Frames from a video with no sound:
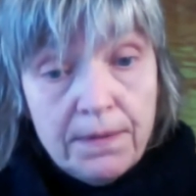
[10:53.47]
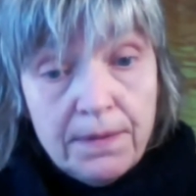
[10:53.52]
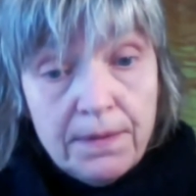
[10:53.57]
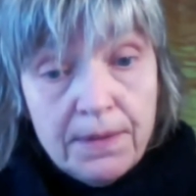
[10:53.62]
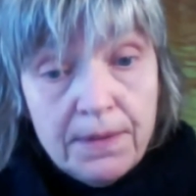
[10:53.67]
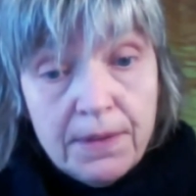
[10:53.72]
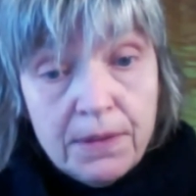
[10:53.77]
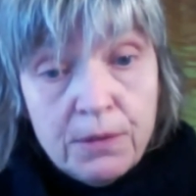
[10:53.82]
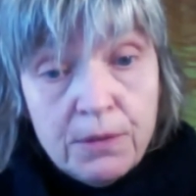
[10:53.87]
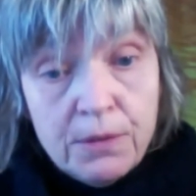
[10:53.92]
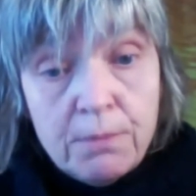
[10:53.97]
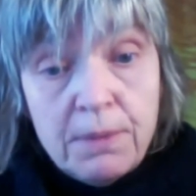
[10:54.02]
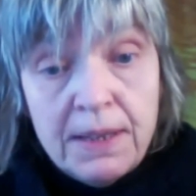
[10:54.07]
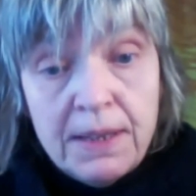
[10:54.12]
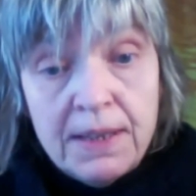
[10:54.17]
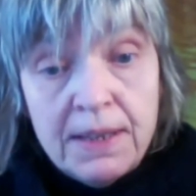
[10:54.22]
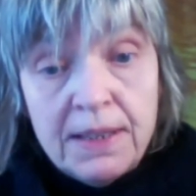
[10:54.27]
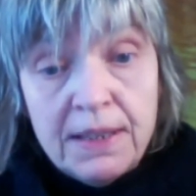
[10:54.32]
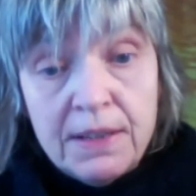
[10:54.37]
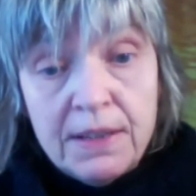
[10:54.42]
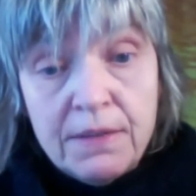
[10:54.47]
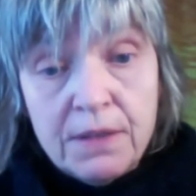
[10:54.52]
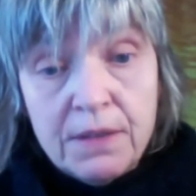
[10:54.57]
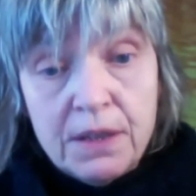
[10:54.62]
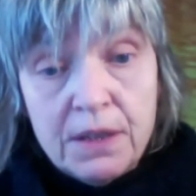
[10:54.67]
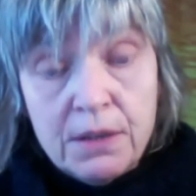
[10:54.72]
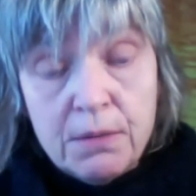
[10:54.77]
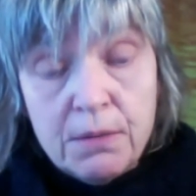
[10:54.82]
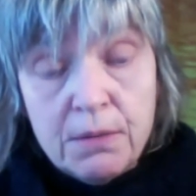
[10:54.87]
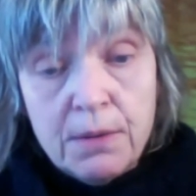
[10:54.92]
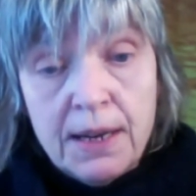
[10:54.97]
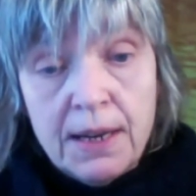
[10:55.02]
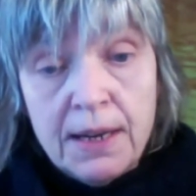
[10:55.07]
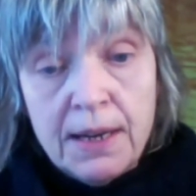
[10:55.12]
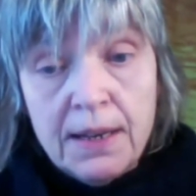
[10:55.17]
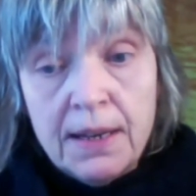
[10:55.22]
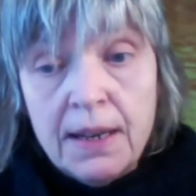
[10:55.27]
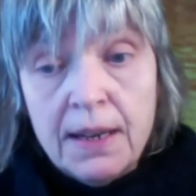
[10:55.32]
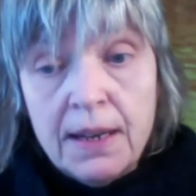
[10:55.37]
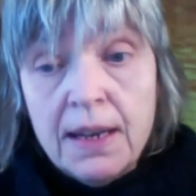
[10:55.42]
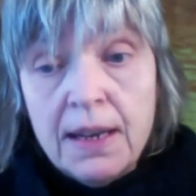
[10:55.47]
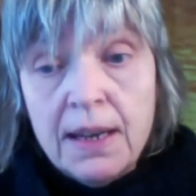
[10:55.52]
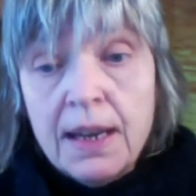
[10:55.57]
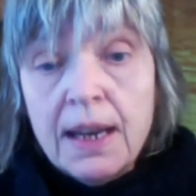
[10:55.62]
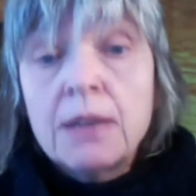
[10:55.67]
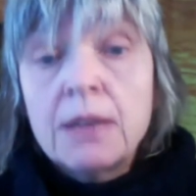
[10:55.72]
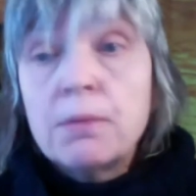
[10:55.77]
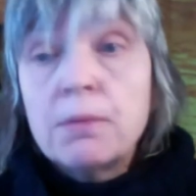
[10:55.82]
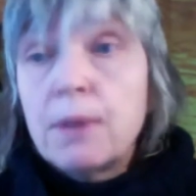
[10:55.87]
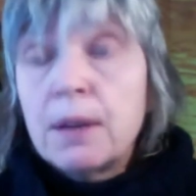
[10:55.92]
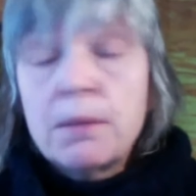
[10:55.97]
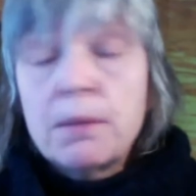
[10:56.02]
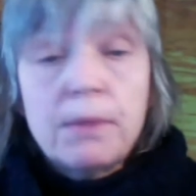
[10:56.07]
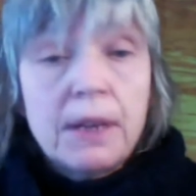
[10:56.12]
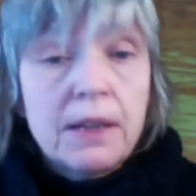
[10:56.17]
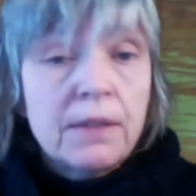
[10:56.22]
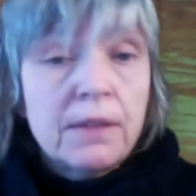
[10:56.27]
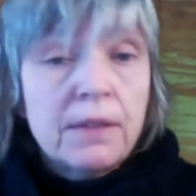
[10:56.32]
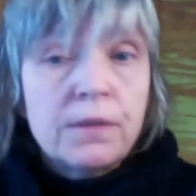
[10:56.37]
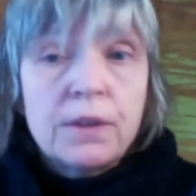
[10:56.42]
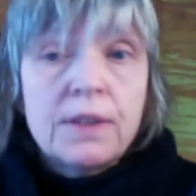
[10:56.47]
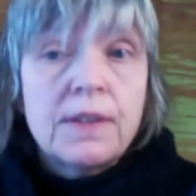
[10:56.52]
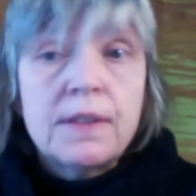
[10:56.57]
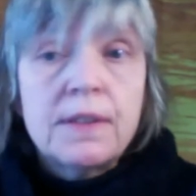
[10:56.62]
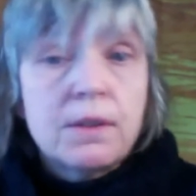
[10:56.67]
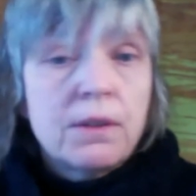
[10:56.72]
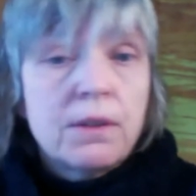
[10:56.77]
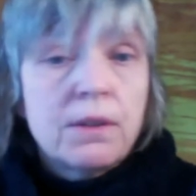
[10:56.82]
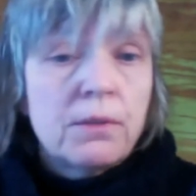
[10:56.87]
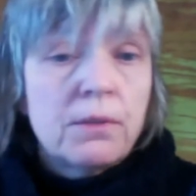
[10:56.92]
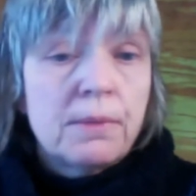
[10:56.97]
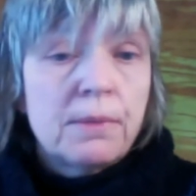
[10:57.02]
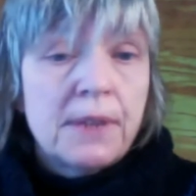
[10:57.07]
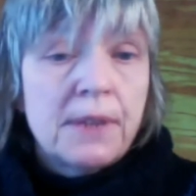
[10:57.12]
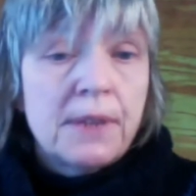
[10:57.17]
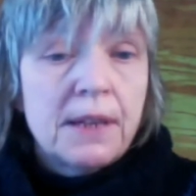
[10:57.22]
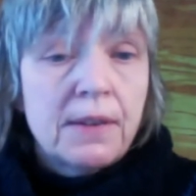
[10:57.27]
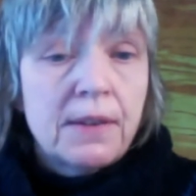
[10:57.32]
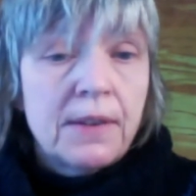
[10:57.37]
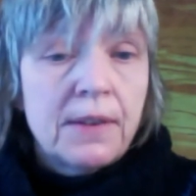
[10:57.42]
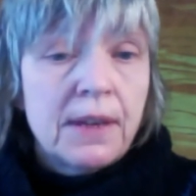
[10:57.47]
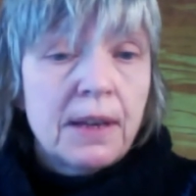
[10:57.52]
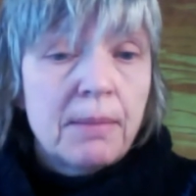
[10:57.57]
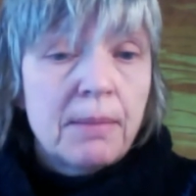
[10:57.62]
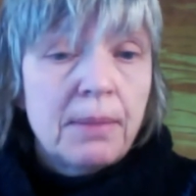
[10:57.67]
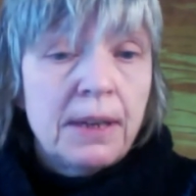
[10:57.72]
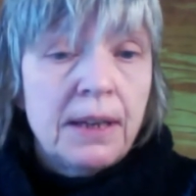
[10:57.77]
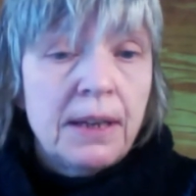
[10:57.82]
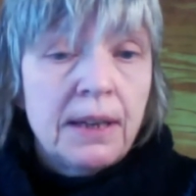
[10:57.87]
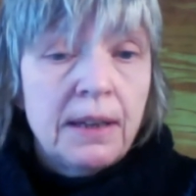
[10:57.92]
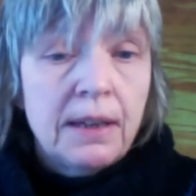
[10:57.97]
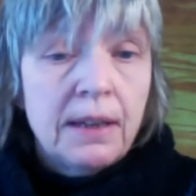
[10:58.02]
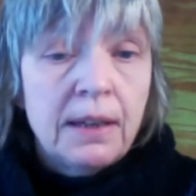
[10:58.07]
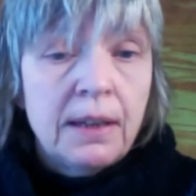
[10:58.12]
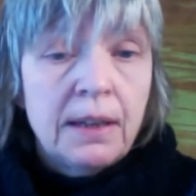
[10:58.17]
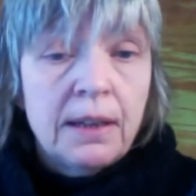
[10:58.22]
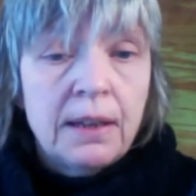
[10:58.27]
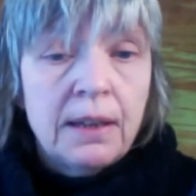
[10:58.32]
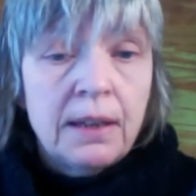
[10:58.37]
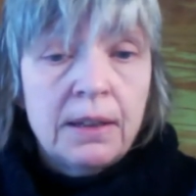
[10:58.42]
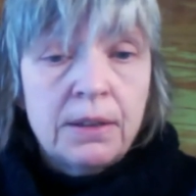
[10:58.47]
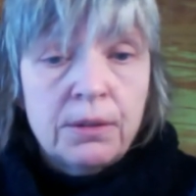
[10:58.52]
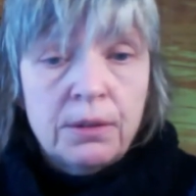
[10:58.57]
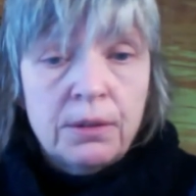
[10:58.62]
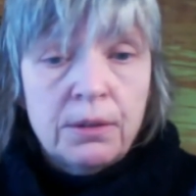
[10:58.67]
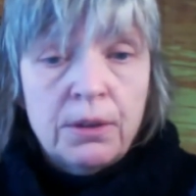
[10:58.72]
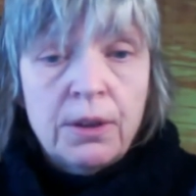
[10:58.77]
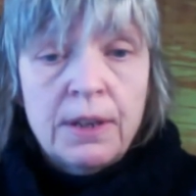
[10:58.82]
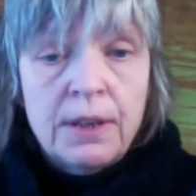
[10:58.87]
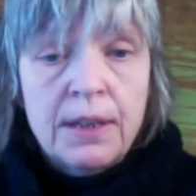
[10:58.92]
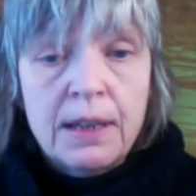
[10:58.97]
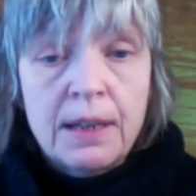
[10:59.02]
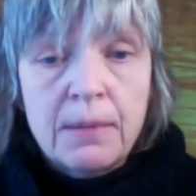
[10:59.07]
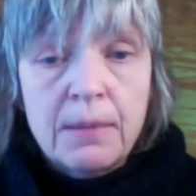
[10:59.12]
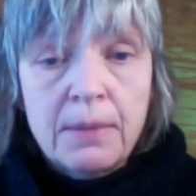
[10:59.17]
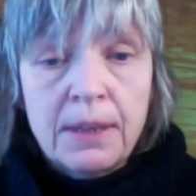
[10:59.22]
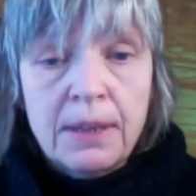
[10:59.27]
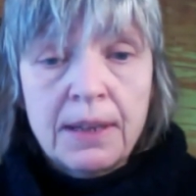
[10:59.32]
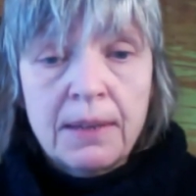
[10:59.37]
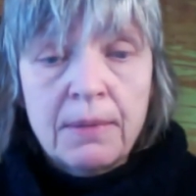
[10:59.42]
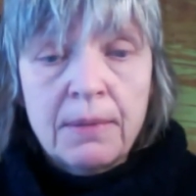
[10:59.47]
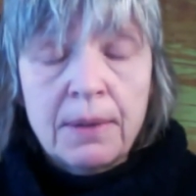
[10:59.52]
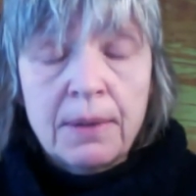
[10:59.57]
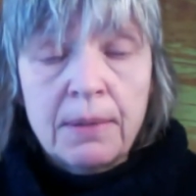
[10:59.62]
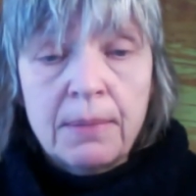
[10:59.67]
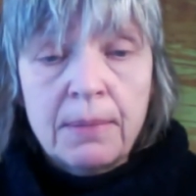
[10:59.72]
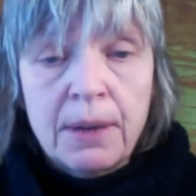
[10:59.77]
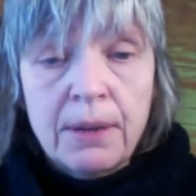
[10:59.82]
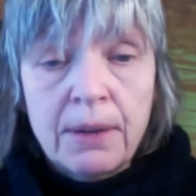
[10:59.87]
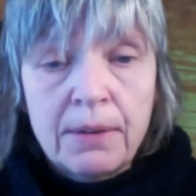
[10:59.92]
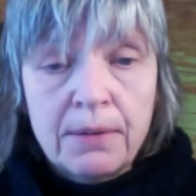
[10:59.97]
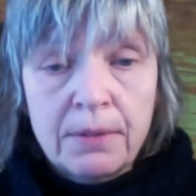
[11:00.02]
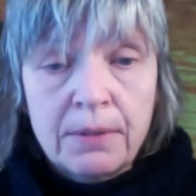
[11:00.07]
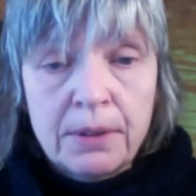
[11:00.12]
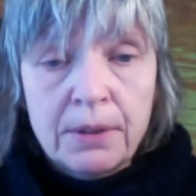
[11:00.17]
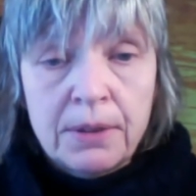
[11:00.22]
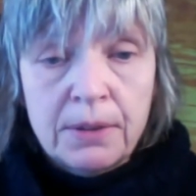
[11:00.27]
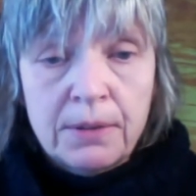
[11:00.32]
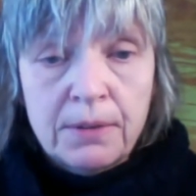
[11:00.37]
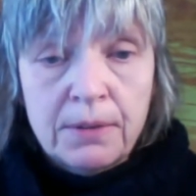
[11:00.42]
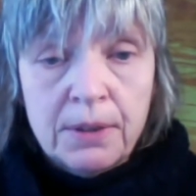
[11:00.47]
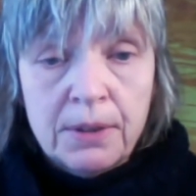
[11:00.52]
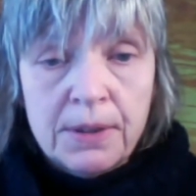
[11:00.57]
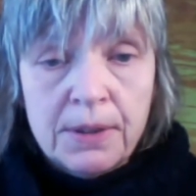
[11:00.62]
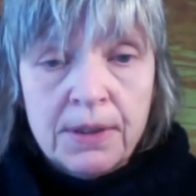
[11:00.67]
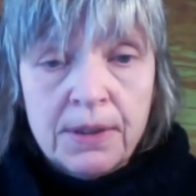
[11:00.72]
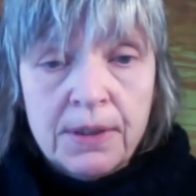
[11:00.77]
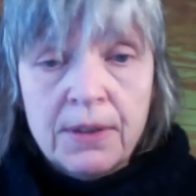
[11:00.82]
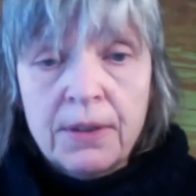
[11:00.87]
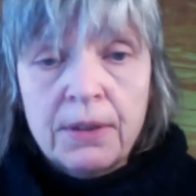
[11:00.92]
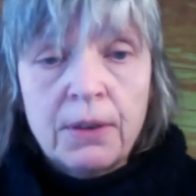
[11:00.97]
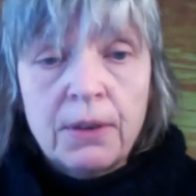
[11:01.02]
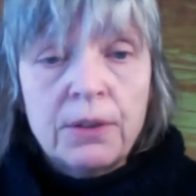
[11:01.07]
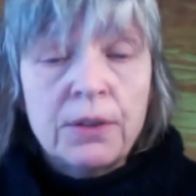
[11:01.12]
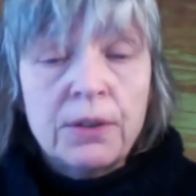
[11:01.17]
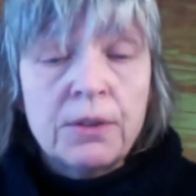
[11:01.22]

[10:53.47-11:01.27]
to be in a different way. And one way is, for instance, to go to psychotherapy to learn a little bit about what is on, or you do